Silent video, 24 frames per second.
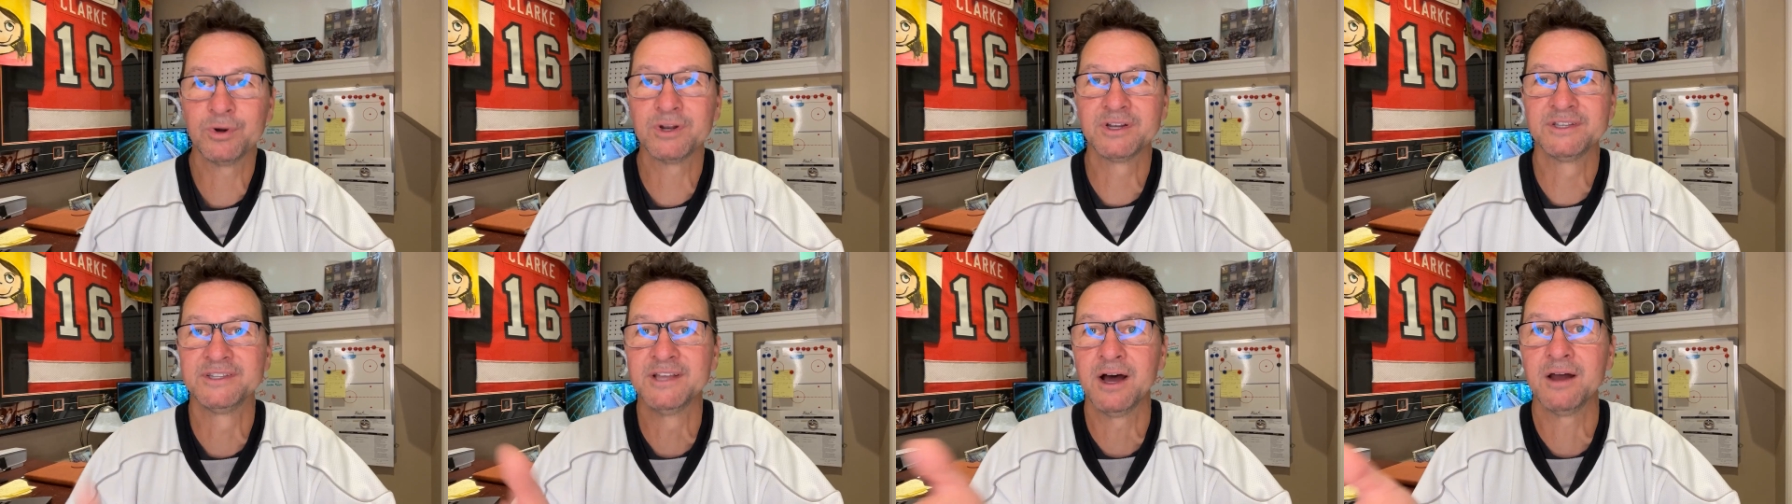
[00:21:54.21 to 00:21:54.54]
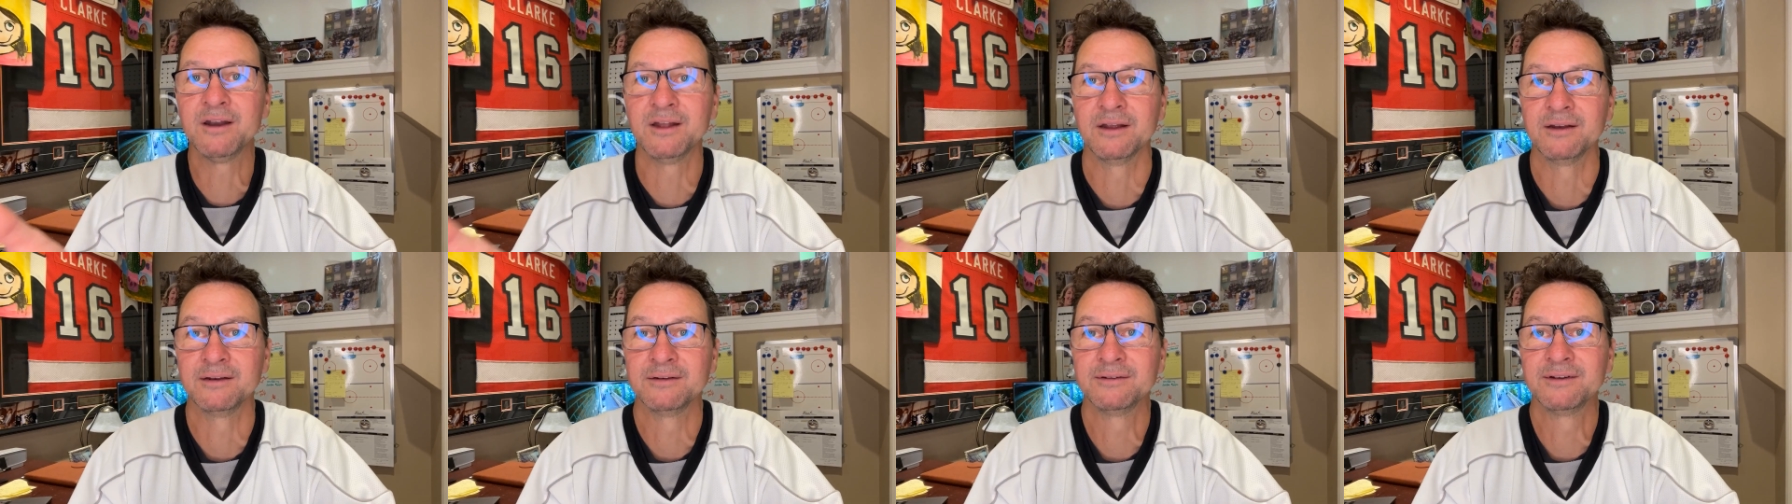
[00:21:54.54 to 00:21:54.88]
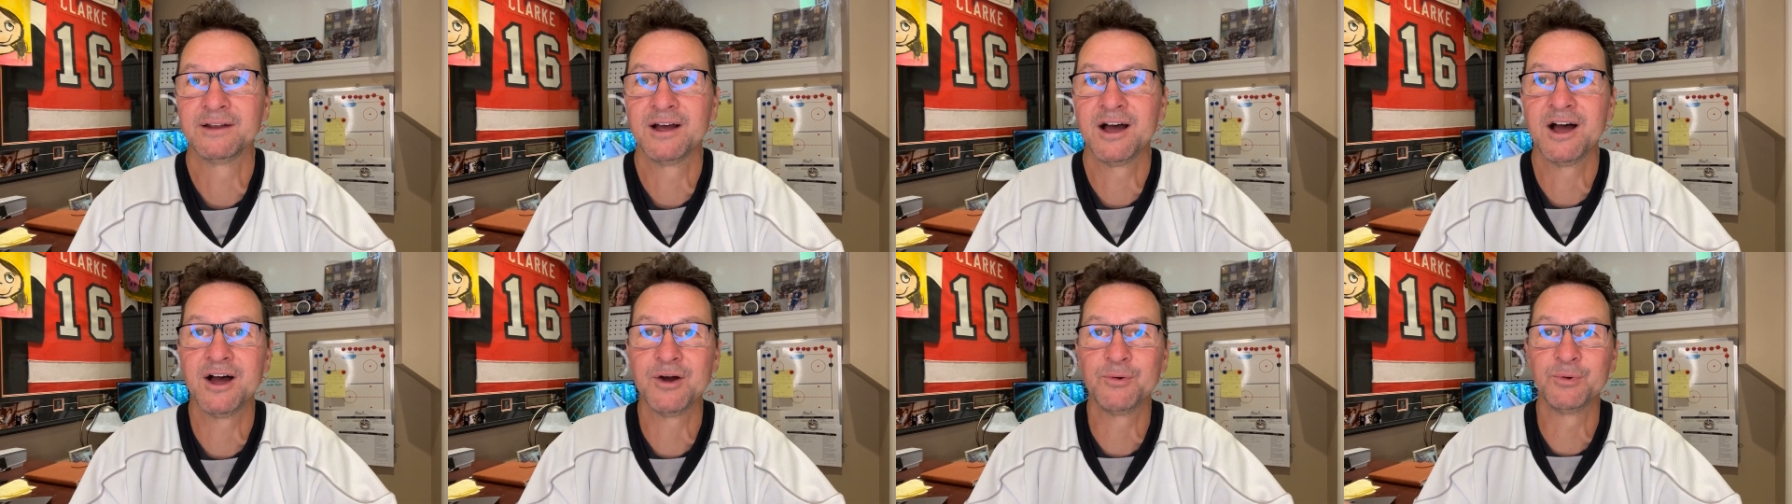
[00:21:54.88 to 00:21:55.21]
would have done it.
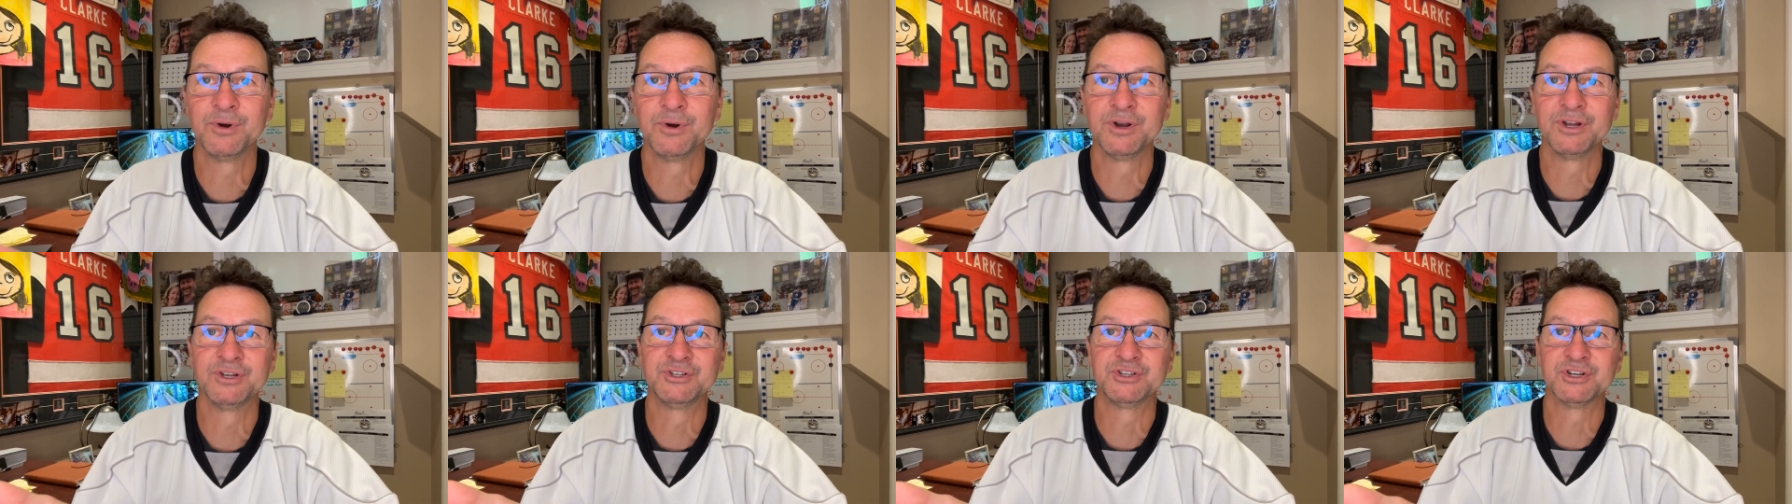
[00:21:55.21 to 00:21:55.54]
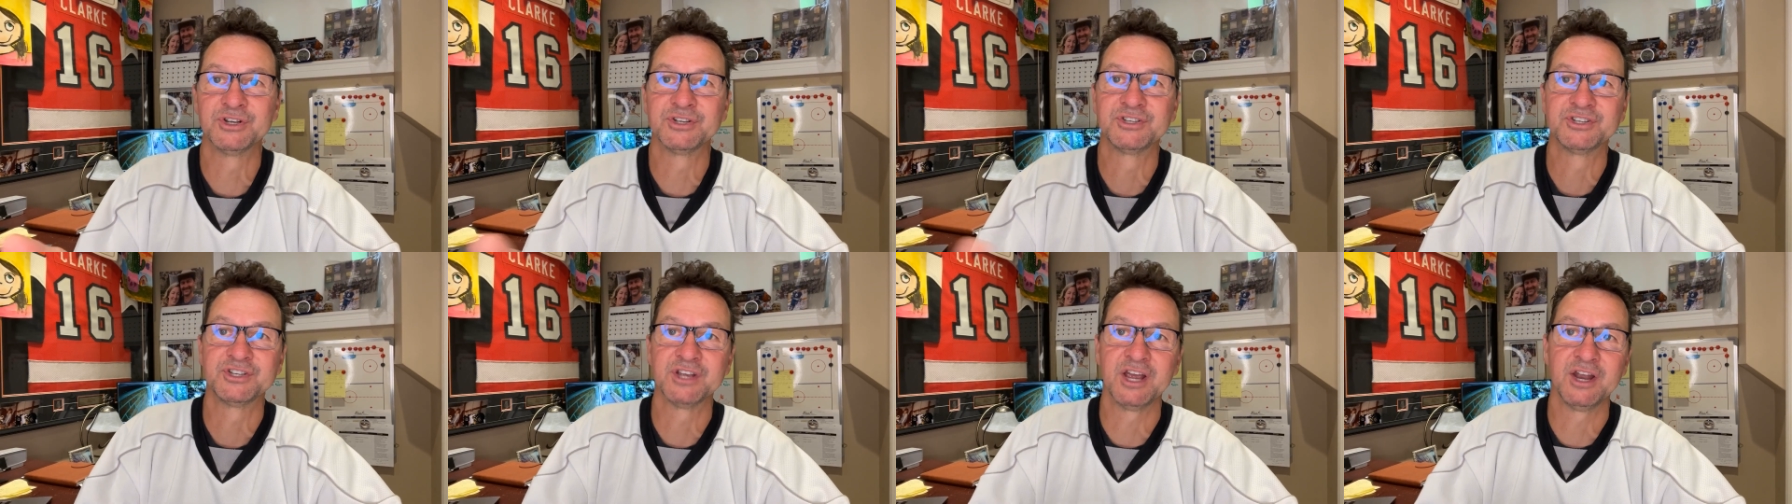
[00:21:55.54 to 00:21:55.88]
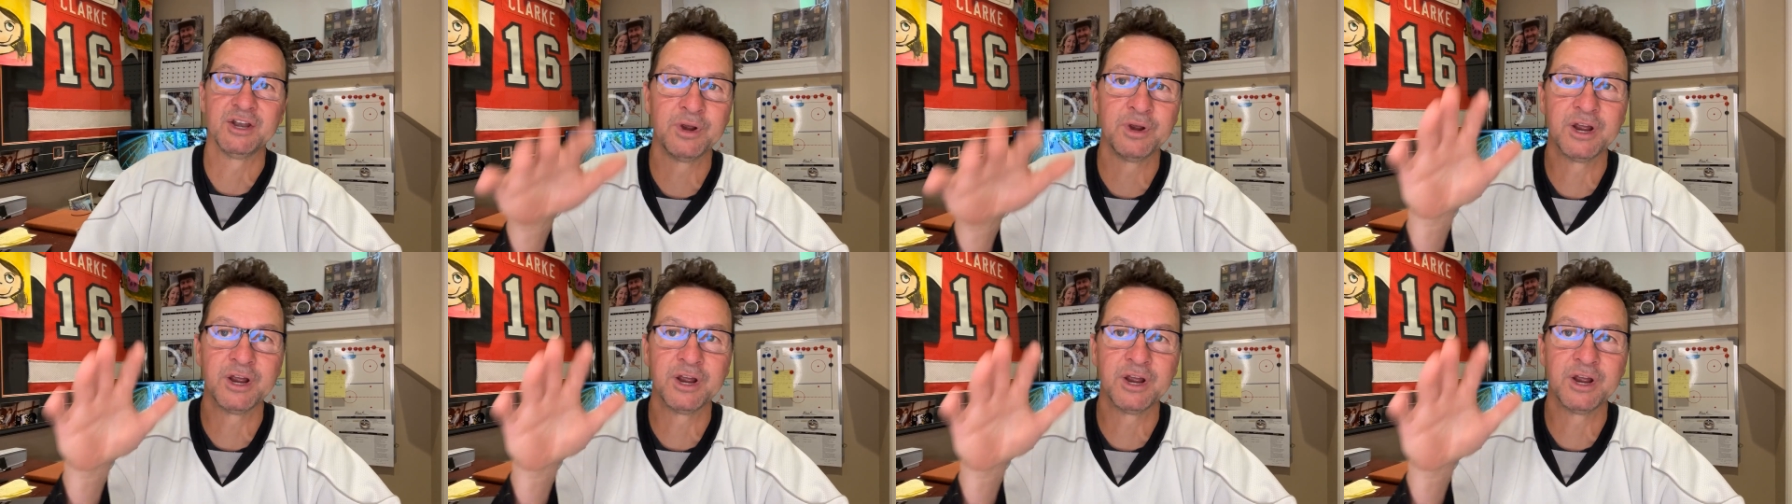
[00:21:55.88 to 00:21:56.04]
I would have just said,